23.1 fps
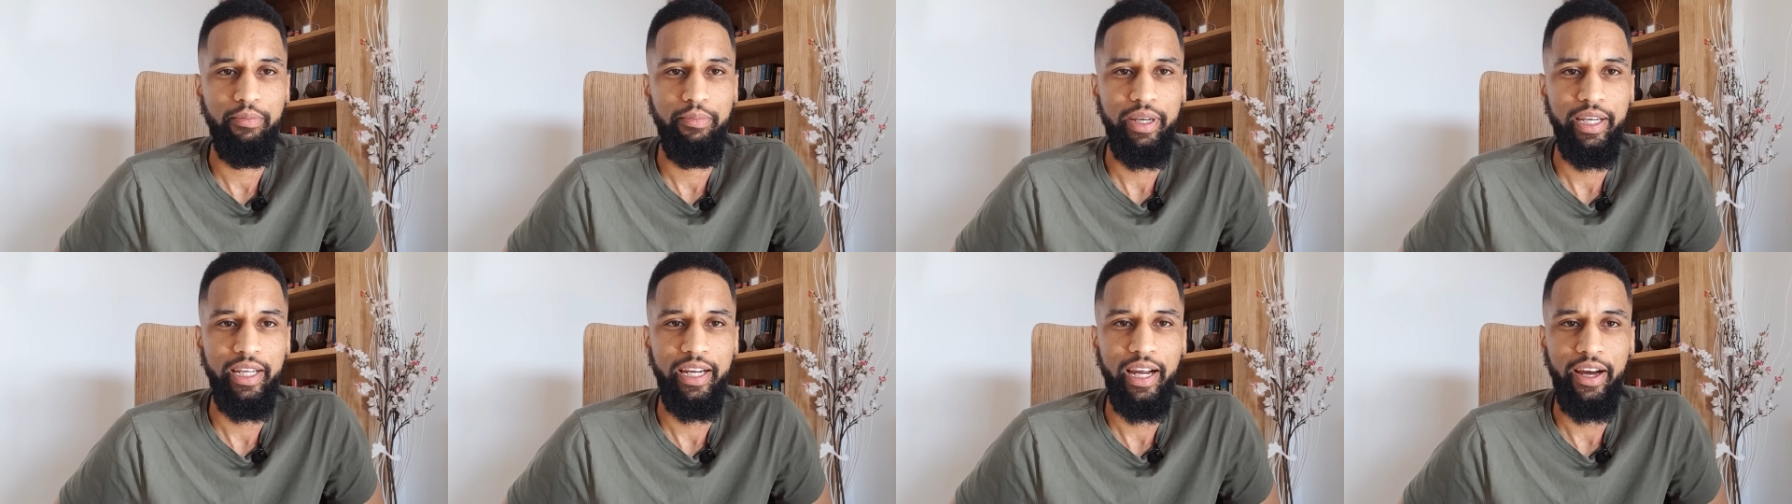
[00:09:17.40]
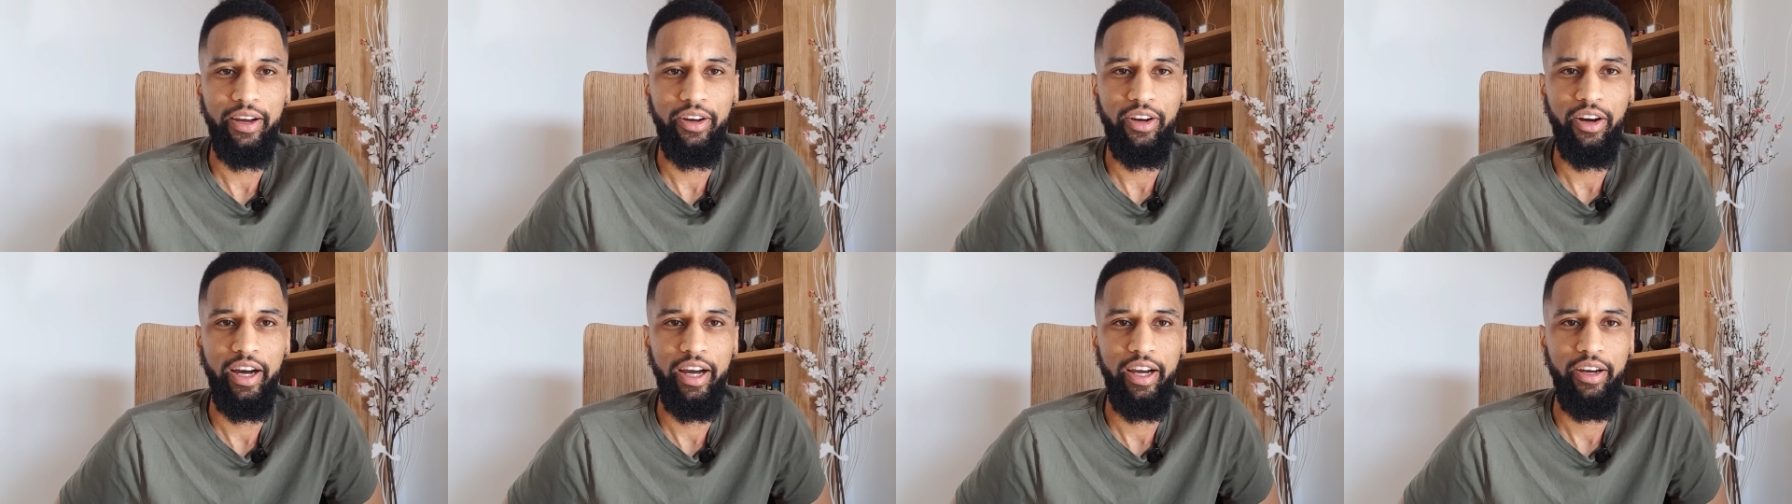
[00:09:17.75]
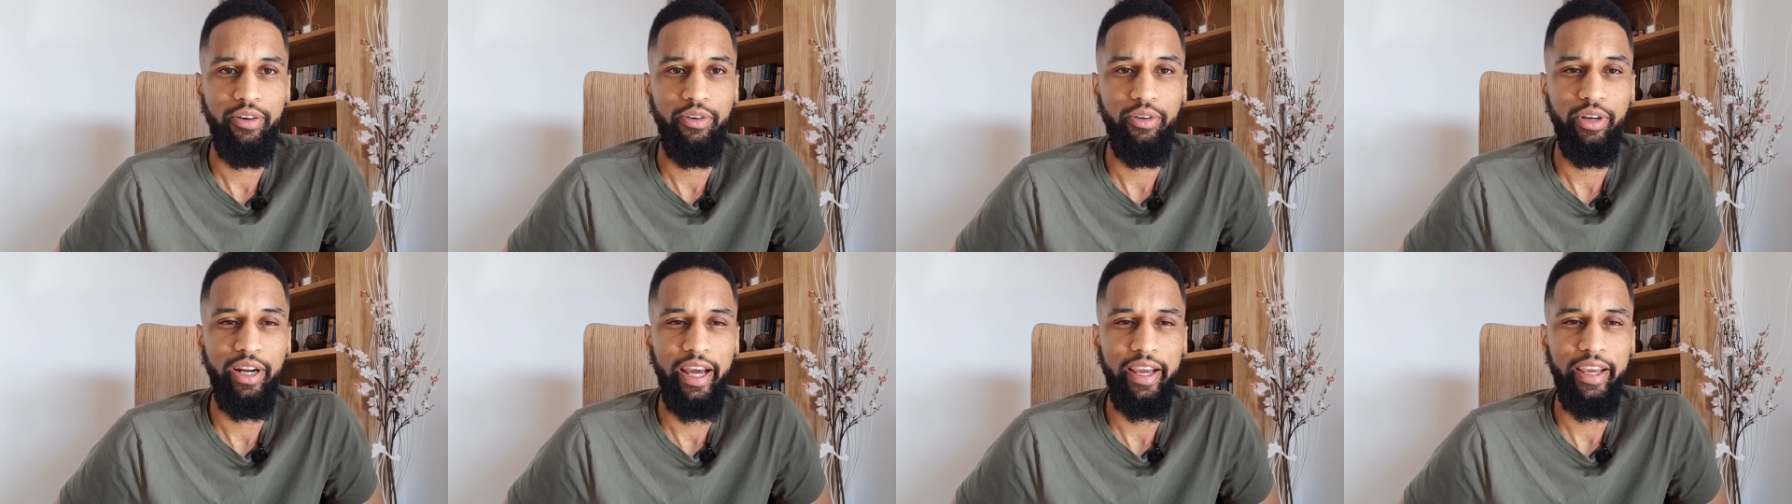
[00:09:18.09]
be that guy
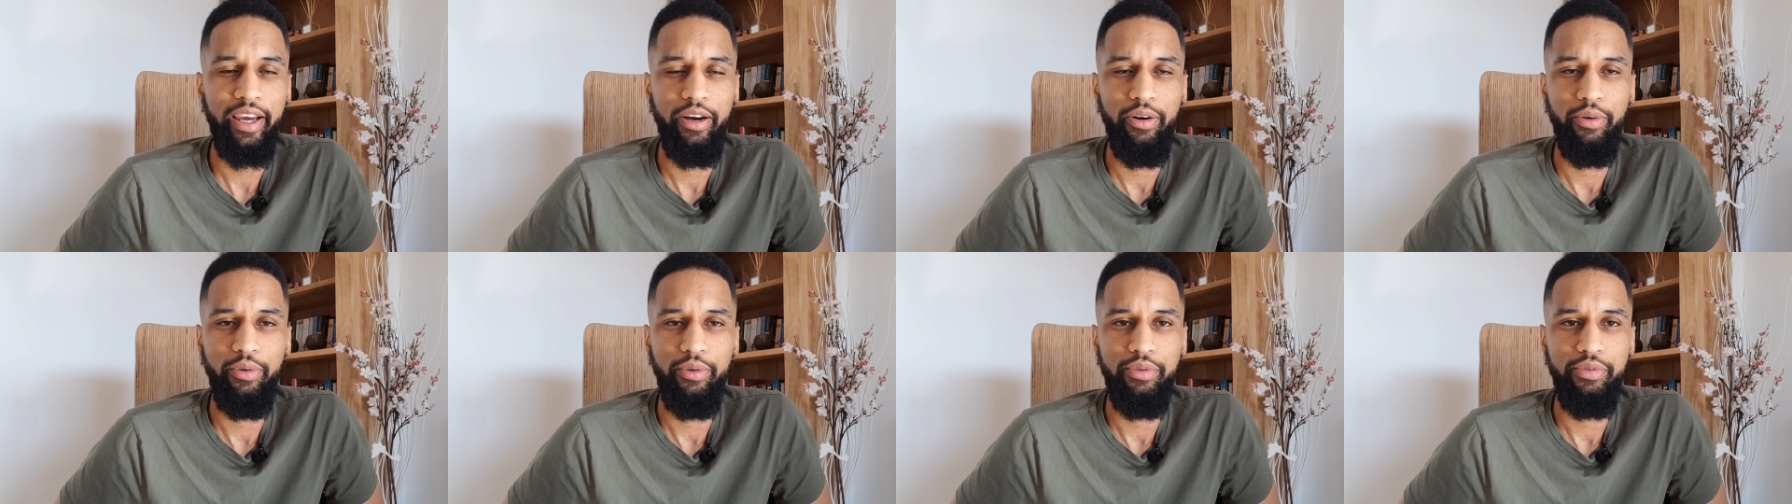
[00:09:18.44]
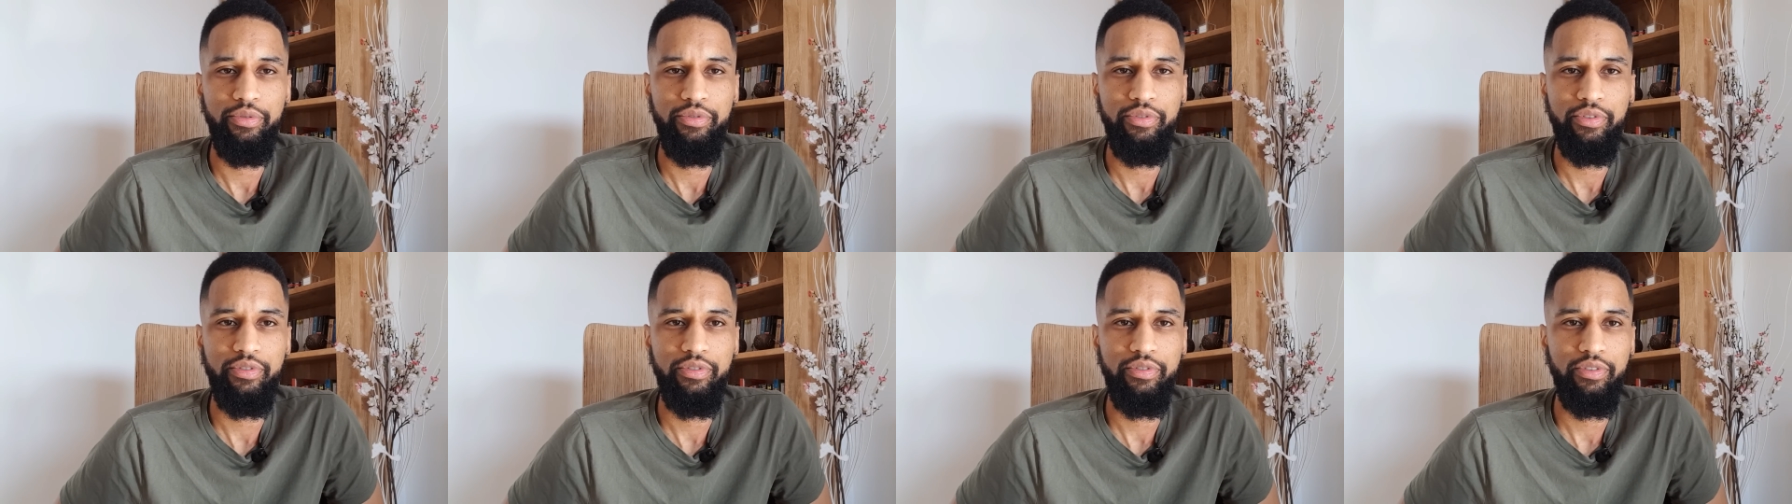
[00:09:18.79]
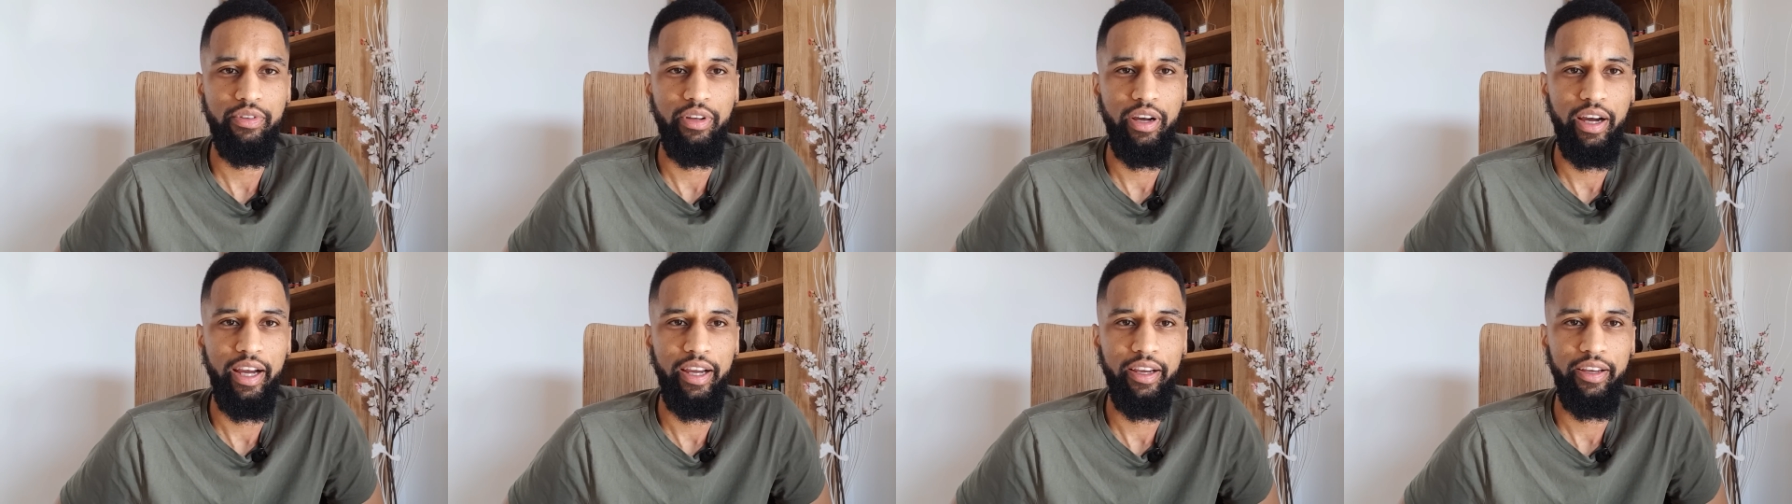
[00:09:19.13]
or that girl who's
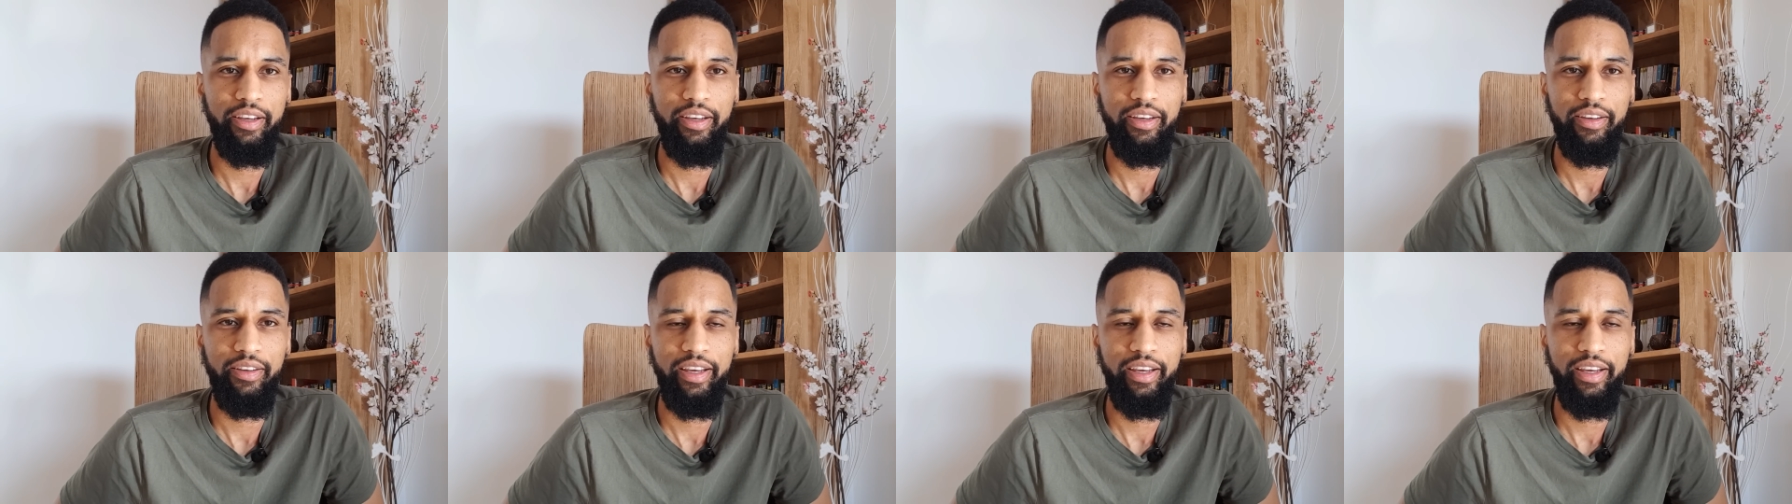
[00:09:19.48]
just like